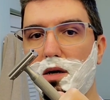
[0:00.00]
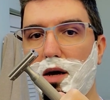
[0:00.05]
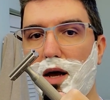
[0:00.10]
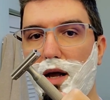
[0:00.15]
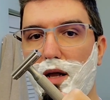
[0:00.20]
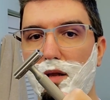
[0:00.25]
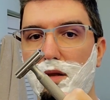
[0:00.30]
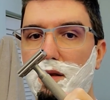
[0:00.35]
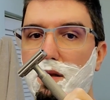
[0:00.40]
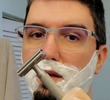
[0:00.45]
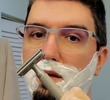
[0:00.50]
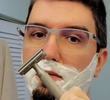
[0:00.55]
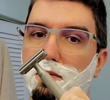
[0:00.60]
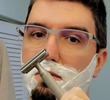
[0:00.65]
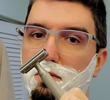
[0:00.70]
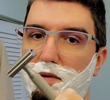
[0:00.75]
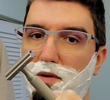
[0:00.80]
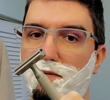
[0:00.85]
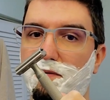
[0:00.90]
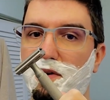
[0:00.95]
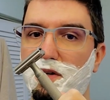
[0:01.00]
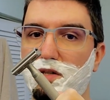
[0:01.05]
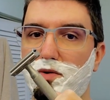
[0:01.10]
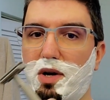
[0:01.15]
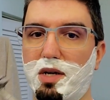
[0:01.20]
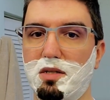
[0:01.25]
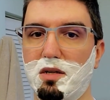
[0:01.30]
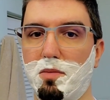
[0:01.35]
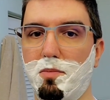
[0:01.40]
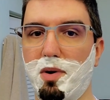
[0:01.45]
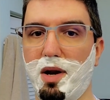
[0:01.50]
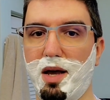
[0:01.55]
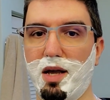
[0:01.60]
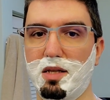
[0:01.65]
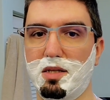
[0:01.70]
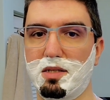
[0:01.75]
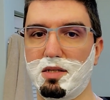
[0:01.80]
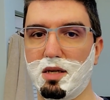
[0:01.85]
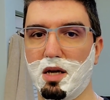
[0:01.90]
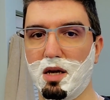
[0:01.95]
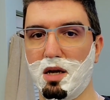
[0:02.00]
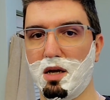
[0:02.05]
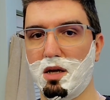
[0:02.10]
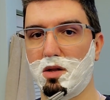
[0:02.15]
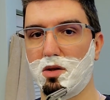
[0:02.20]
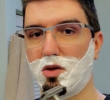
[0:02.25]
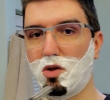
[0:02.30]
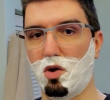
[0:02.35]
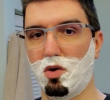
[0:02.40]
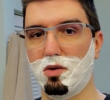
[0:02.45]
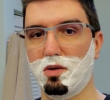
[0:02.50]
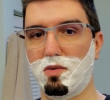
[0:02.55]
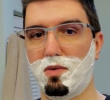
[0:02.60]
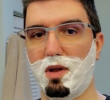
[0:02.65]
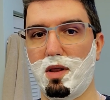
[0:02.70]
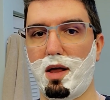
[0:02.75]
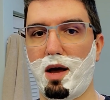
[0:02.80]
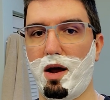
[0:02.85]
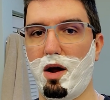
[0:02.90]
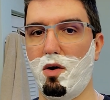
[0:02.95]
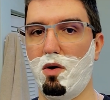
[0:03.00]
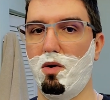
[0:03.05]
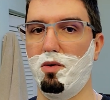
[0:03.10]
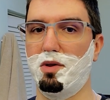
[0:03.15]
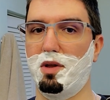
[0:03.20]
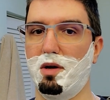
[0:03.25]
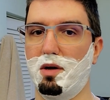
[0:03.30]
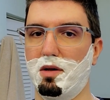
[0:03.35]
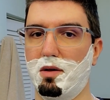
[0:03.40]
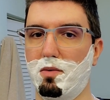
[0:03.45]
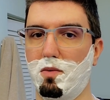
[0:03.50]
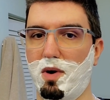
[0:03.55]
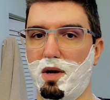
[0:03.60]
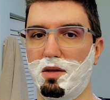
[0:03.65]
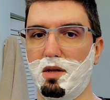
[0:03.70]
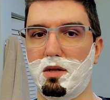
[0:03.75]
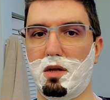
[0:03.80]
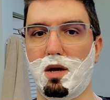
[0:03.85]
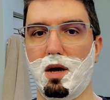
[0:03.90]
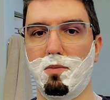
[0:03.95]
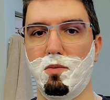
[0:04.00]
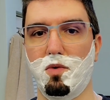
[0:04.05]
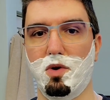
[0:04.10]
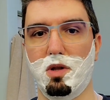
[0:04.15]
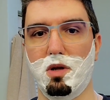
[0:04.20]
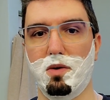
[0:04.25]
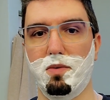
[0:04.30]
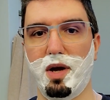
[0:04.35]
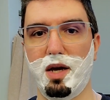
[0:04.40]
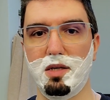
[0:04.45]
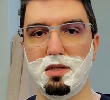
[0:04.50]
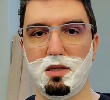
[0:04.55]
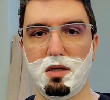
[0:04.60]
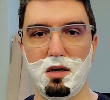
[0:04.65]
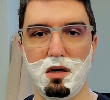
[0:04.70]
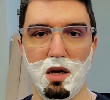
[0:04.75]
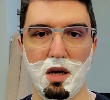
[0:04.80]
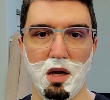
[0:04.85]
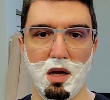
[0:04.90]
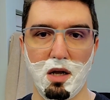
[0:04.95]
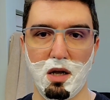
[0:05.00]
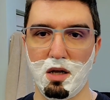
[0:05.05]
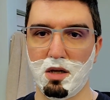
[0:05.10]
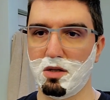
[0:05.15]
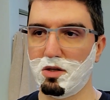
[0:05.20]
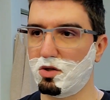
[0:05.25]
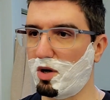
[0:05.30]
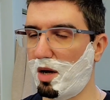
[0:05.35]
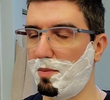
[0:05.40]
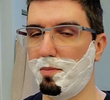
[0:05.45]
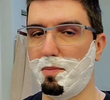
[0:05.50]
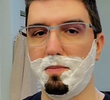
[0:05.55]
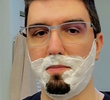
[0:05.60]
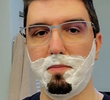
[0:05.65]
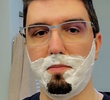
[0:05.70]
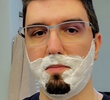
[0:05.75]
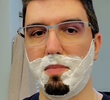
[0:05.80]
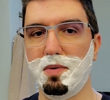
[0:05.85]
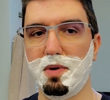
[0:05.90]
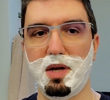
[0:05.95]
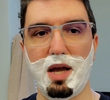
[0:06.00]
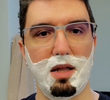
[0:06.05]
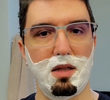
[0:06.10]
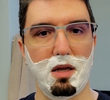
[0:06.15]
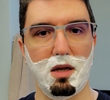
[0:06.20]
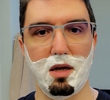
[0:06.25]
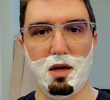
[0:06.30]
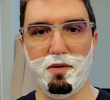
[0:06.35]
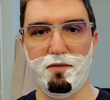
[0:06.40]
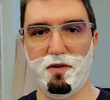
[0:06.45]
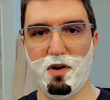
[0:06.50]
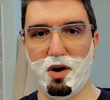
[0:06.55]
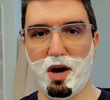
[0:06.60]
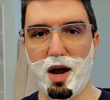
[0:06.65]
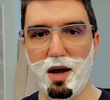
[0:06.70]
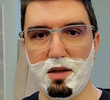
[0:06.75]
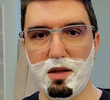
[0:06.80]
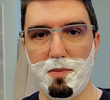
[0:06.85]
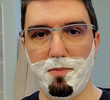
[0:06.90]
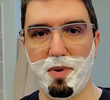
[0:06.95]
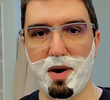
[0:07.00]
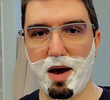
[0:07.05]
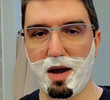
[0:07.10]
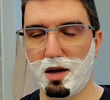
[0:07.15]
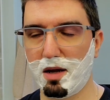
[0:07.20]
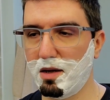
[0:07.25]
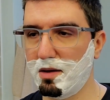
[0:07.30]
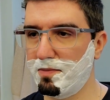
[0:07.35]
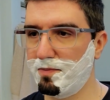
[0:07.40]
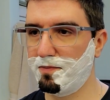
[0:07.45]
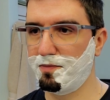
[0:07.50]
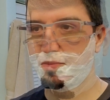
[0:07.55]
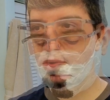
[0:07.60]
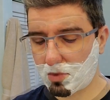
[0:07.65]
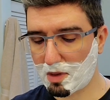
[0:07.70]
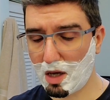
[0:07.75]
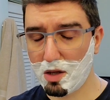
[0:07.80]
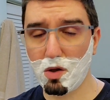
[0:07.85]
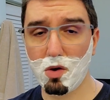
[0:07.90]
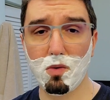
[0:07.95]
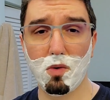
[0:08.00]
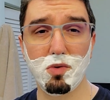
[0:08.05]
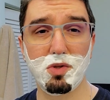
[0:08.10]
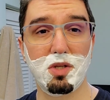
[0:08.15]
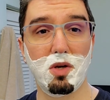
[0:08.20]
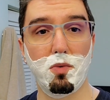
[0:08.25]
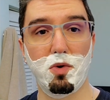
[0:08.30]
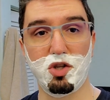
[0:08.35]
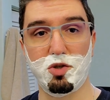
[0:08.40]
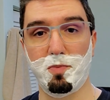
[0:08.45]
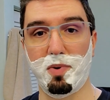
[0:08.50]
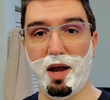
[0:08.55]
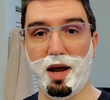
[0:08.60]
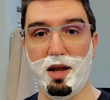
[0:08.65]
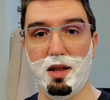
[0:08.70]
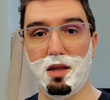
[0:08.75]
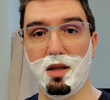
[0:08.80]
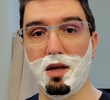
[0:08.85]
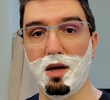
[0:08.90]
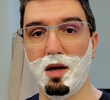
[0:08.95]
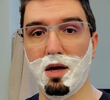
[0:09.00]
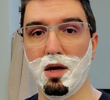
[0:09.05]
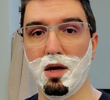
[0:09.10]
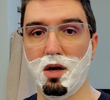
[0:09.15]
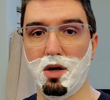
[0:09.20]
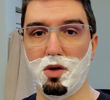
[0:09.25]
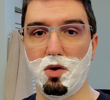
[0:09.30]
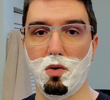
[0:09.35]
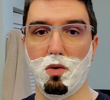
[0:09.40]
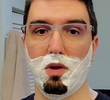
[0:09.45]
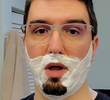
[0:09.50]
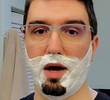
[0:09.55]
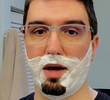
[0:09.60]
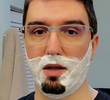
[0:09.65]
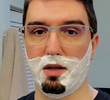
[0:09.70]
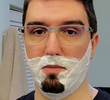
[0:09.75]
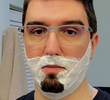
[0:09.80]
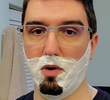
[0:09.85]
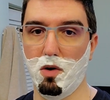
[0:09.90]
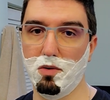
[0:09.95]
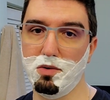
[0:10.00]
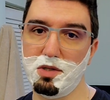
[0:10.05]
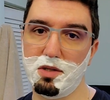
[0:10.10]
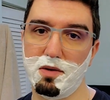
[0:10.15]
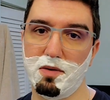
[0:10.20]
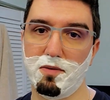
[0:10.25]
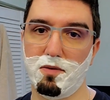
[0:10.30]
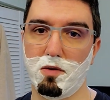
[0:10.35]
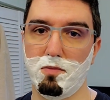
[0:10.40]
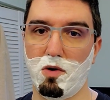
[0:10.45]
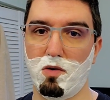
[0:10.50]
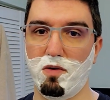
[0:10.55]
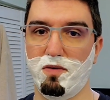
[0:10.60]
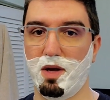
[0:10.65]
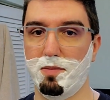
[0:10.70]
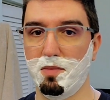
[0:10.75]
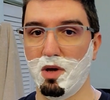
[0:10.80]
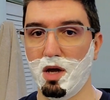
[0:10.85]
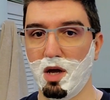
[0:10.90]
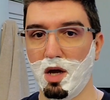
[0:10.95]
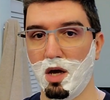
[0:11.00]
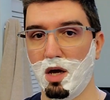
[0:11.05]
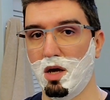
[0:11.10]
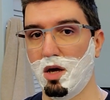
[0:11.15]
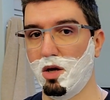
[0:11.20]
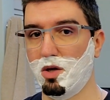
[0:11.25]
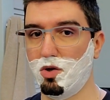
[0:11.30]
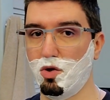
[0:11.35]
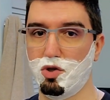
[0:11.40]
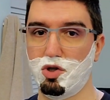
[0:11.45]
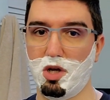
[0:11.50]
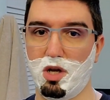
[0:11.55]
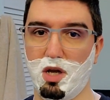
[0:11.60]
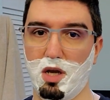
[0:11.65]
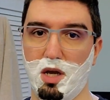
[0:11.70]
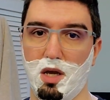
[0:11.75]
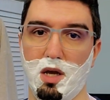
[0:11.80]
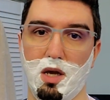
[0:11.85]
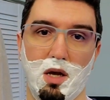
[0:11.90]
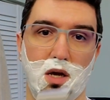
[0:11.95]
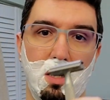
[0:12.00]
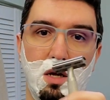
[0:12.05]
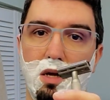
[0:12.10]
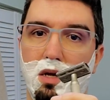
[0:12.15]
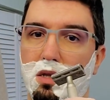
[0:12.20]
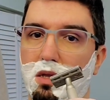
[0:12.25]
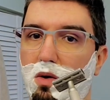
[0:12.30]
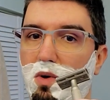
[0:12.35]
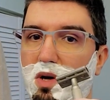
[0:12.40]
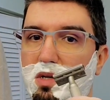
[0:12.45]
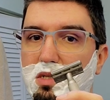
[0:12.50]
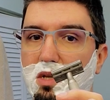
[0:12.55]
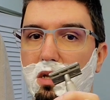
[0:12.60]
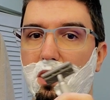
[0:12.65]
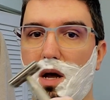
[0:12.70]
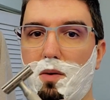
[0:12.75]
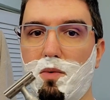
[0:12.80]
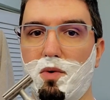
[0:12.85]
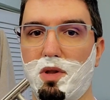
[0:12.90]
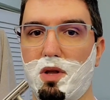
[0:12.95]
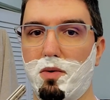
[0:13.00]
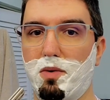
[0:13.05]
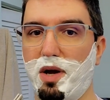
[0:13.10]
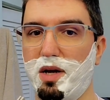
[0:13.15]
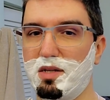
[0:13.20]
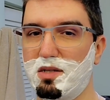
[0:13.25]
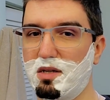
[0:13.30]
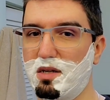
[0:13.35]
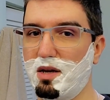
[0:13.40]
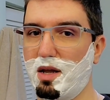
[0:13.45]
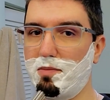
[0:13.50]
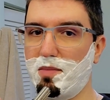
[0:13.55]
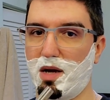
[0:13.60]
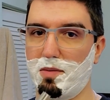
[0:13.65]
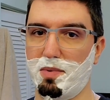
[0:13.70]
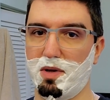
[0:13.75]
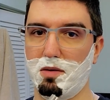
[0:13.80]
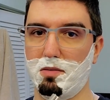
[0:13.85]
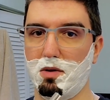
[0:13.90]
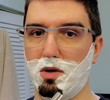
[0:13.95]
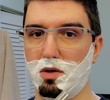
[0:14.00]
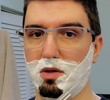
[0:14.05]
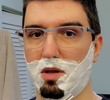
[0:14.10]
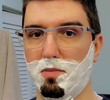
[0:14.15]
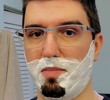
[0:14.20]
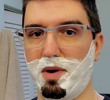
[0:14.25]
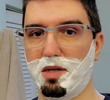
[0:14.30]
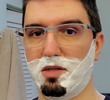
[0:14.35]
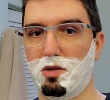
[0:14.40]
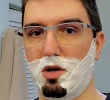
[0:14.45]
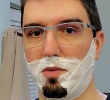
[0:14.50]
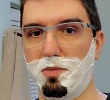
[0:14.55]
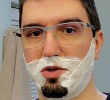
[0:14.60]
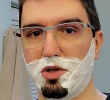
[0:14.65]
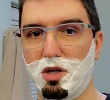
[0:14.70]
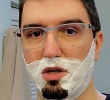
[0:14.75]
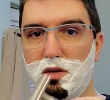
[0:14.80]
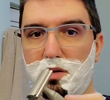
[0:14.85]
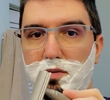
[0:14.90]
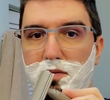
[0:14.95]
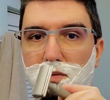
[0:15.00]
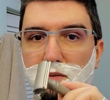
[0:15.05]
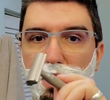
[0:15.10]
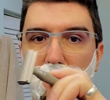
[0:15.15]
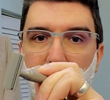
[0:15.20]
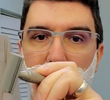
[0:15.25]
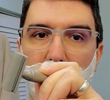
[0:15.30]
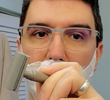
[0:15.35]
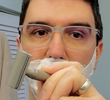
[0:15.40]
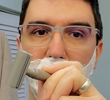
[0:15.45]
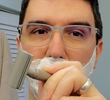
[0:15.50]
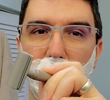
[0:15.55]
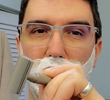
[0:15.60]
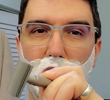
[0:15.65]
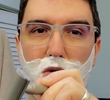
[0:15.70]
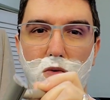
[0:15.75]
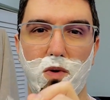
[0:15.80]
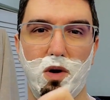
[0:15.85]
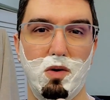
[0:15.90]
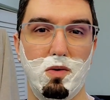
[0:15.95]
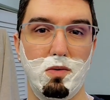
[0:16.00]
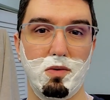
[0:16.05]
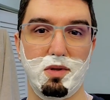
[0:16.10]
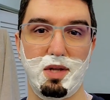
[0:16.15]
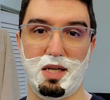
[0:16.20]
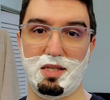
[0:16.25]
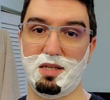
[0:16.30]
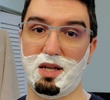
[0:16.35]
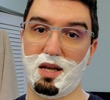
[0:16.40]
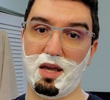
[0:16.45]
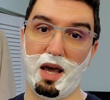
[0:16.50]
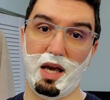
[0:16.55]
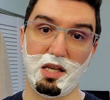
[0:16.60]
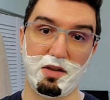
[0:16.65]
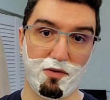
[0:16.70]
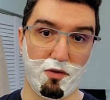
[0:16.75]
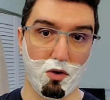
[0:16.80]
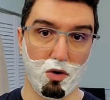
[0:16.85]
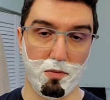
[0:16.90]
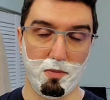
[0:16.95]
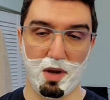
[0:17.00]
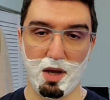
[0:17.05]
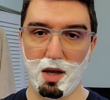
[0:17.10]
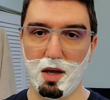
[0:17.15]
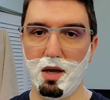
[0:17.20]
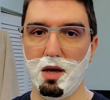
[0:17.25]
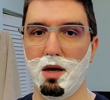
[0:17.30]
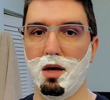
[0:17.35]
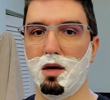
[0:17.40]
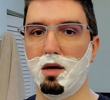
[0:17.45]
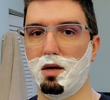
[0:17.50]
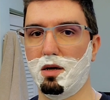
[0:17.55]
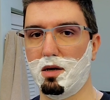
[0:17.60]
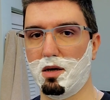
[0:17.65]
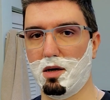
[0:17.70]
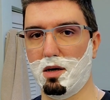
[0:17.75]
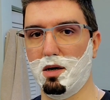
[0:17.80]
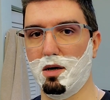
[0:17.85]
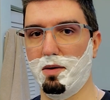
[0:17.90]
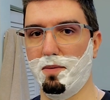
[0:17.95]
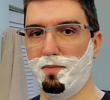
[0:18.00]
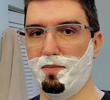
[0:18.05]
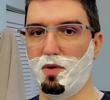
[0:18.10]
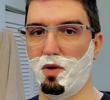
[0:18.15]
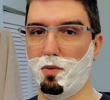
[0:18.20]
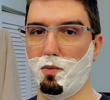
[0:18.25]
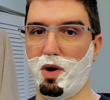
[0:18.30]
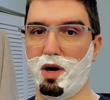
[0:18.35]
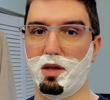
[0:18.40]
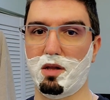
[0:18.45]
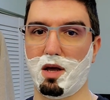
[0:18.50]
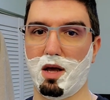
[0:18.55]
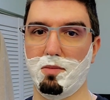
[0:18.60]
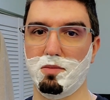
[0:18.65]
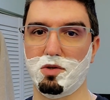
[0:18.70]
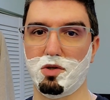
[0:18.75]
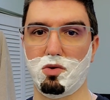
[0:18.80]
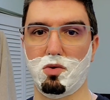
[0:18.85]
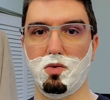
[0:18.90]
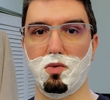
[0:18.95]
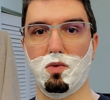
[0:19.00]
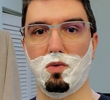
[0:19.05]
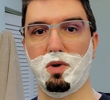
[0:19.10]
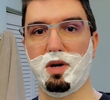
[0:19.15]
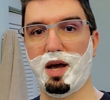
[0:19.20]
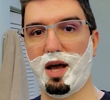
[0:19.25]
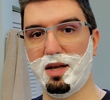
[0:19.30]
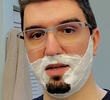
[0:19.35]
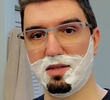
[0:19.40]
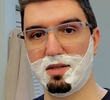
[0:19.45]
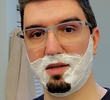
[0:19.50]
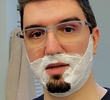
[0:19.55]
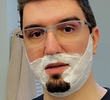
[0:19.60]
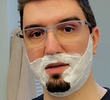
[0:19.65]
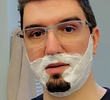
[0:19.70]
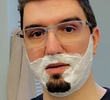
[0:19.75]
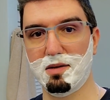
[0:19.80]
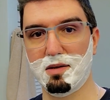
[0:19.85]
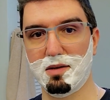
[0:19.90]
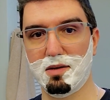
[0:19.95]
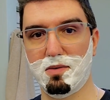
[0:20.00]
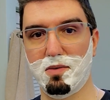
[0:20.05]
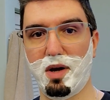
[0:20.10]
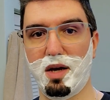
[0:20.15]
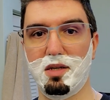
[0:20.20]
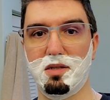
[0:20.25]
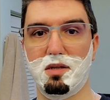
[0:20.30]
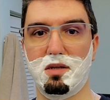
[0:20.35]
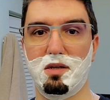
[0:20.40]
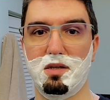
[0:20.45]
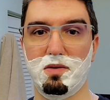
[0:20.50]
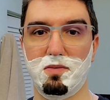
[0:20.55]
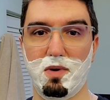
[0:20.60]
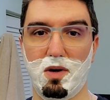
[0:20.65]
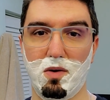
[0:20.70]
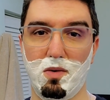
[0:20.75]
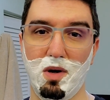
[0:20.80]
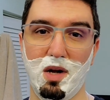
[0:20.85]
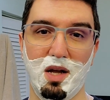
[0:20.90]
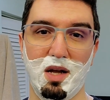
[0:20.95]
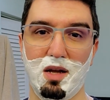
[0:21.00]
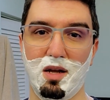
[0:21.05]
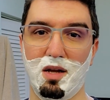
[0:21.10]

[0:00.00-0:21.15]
and the first razor blades, don't rely on the one that come with the razor. Try getting a variety pack, and you'll see which blade you like the most from all of them. Usually the ones that come with the razor, they might be not the best option when it comes to Rockwell. That's the case for me. When it comes to Hansen razor as well,